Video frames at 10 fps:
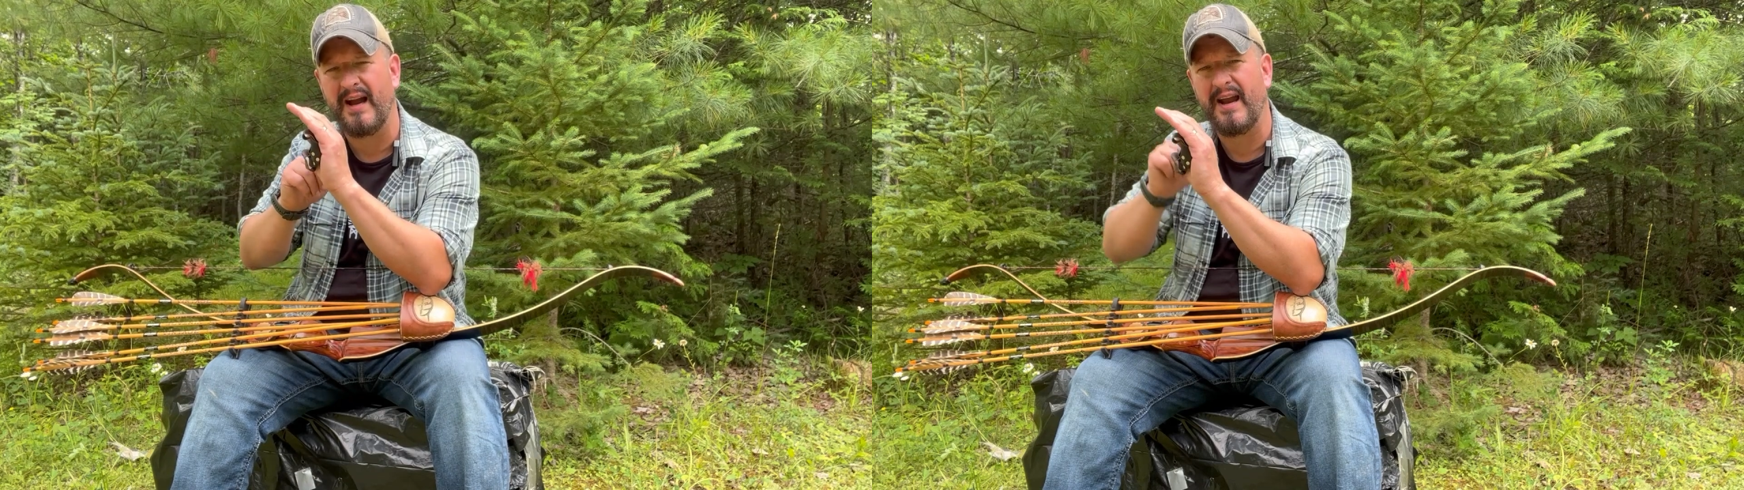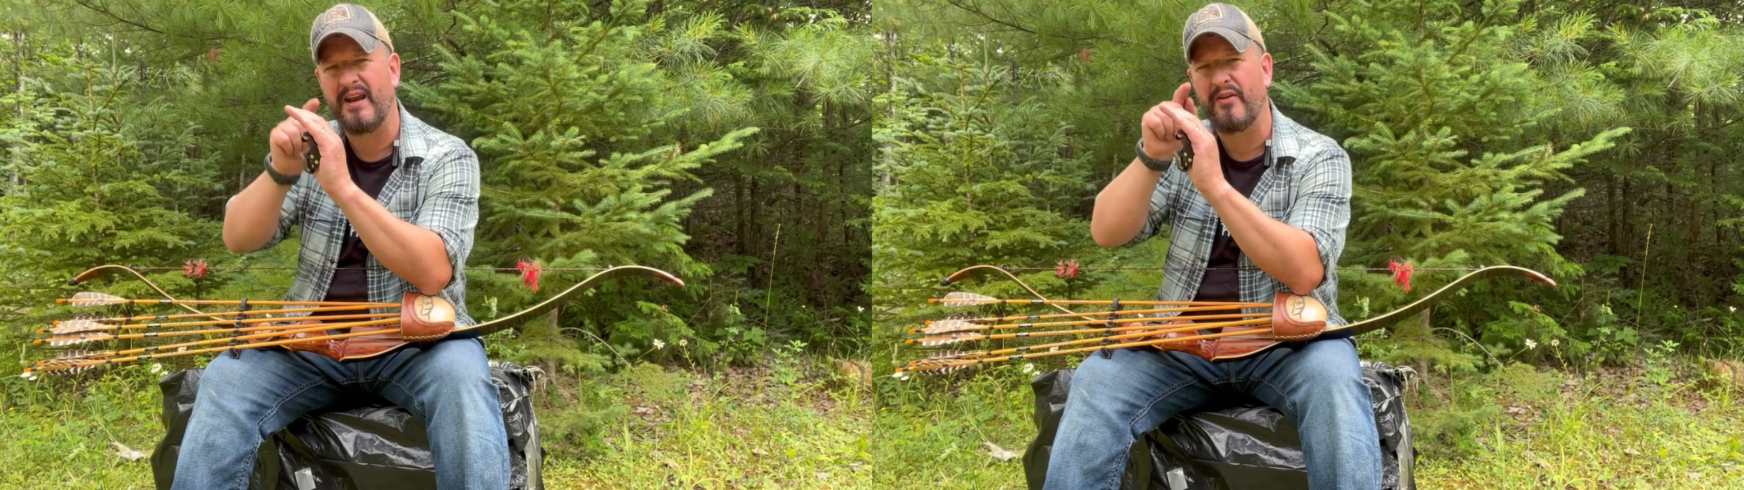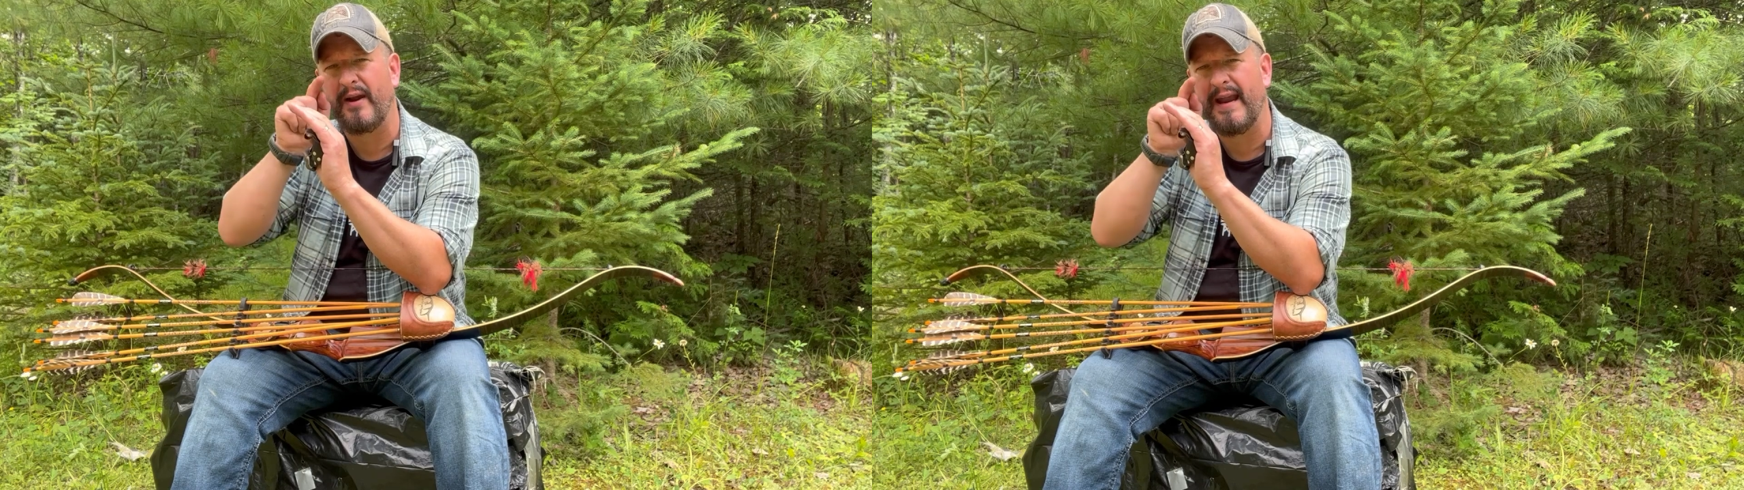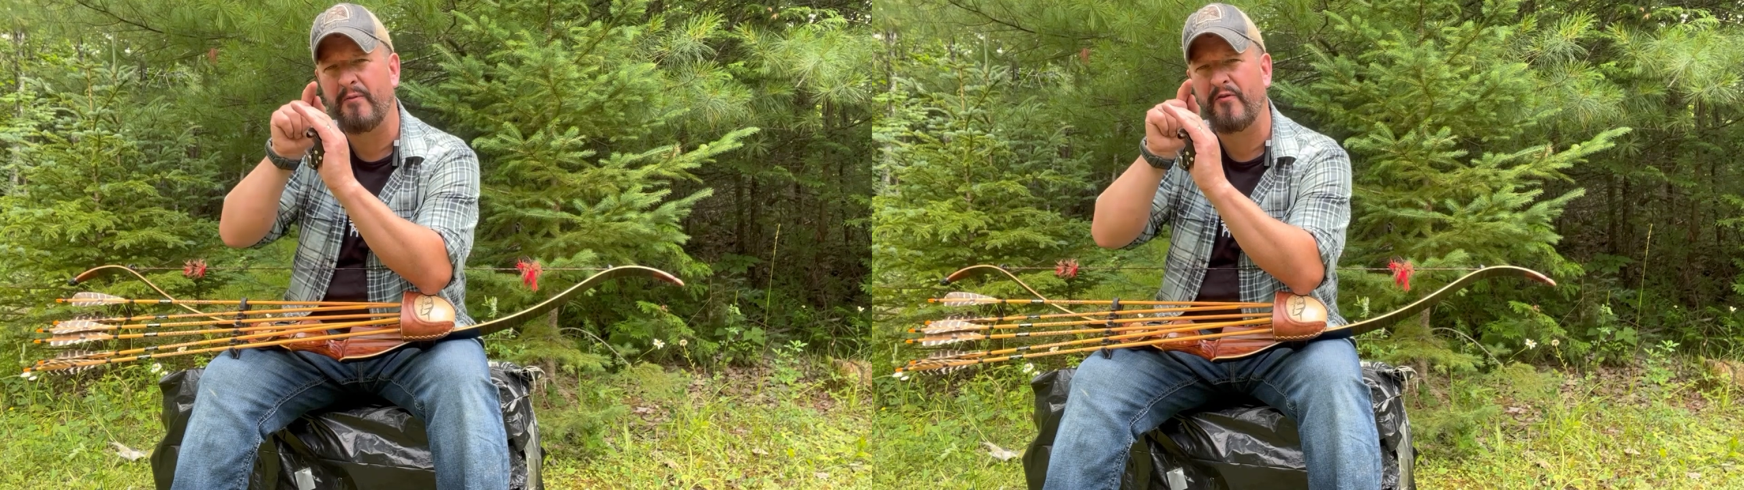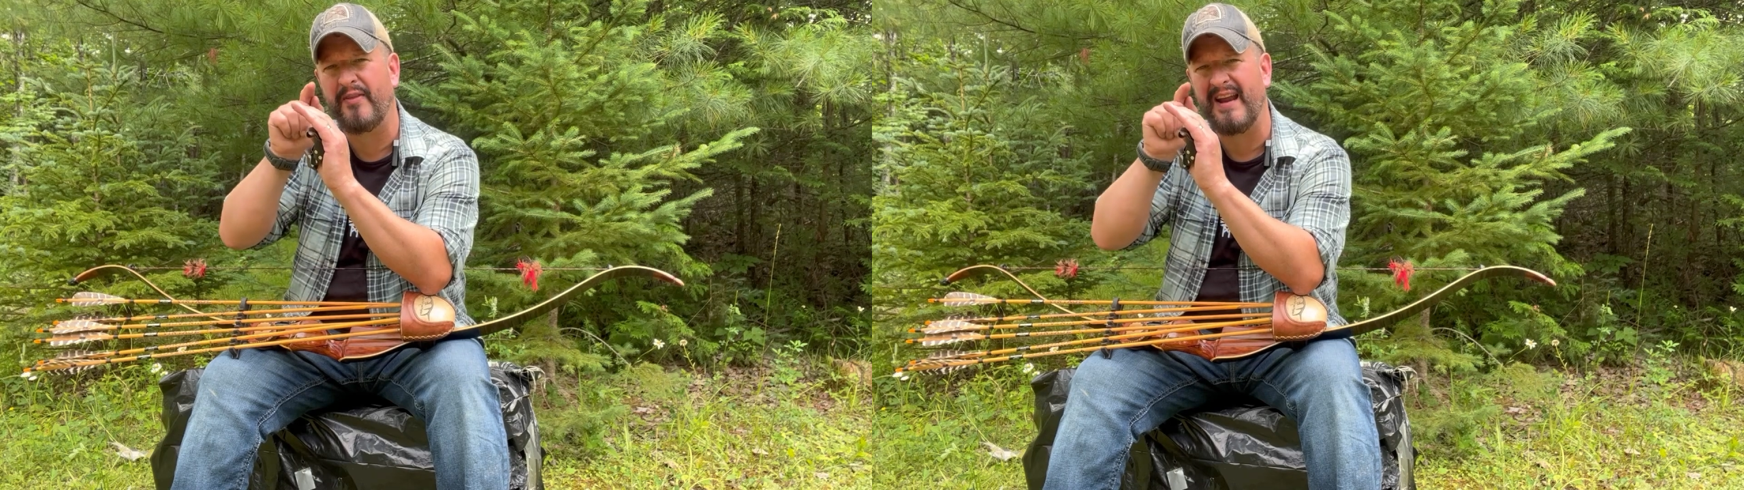I either
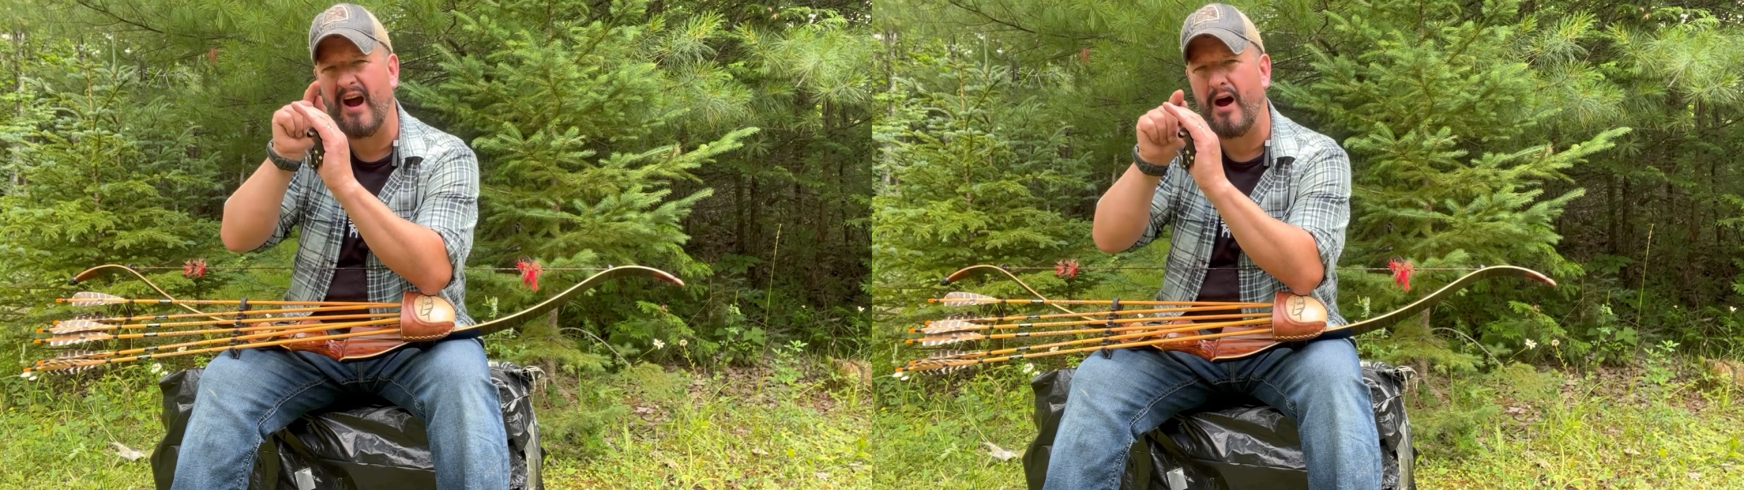aim for the